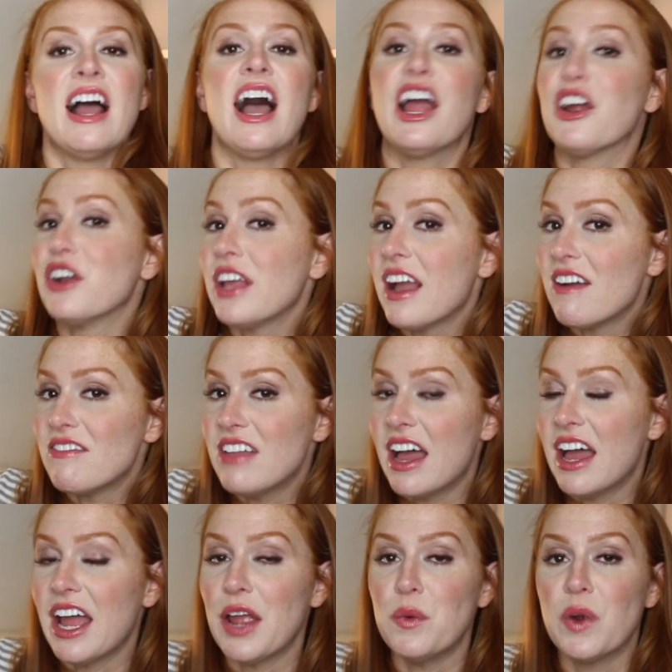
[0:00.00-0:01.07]
I already have
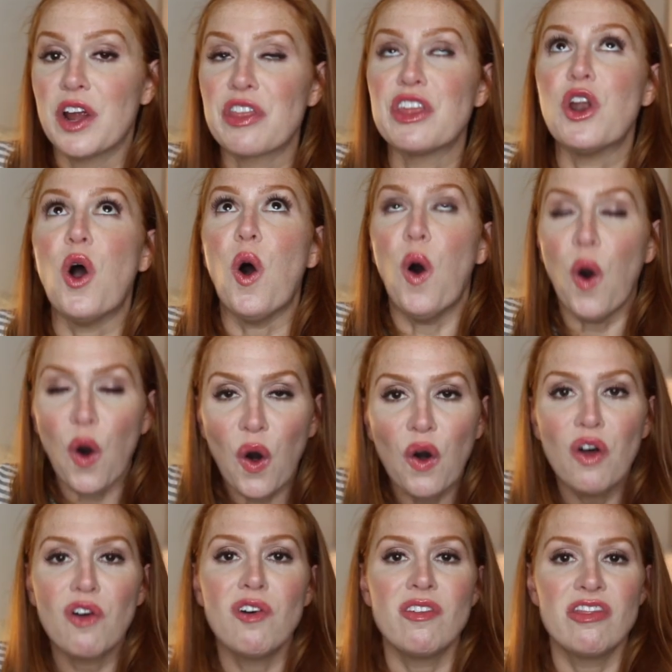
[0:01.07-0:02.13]
that. I wear it
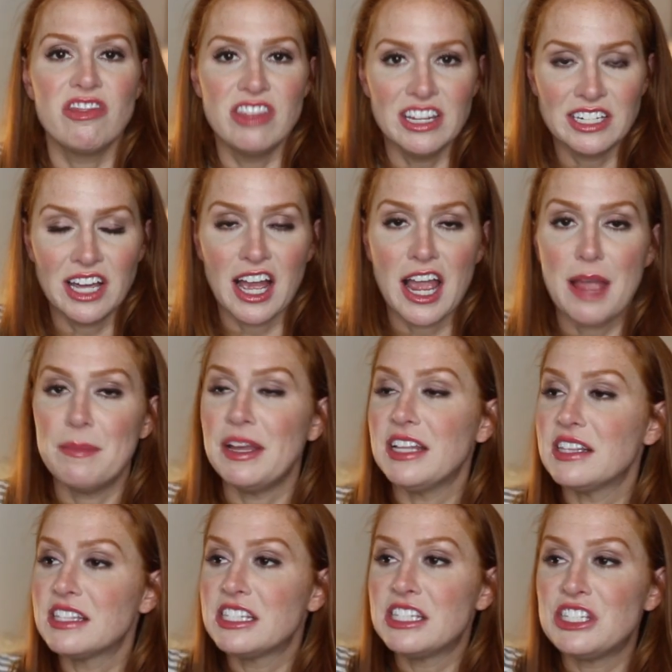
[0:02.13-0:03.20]
all the time.
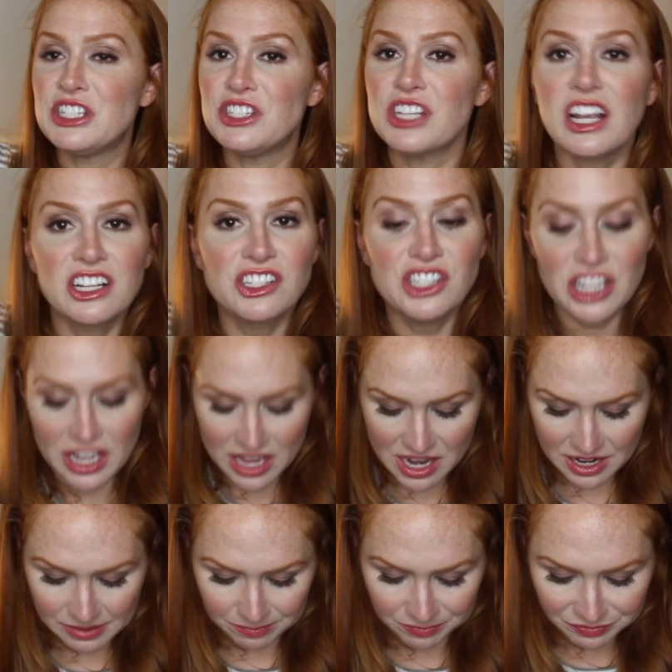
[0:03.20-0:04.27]
It sucks
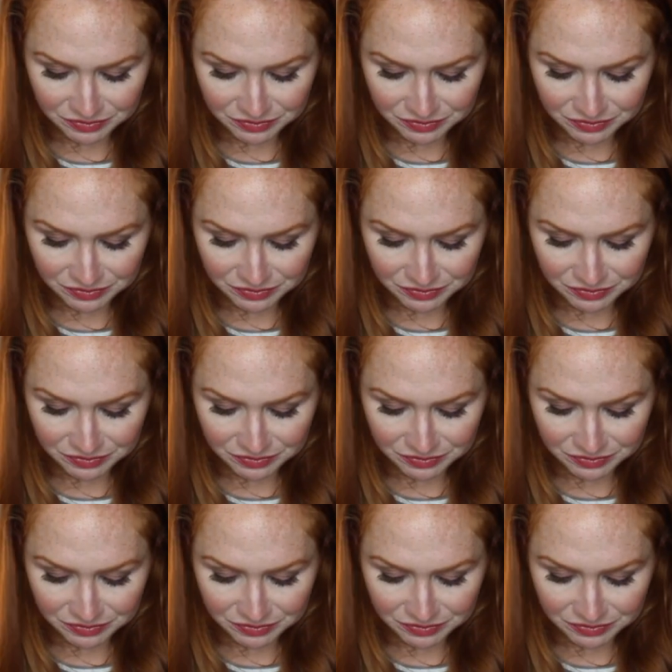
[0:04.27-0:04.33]
in.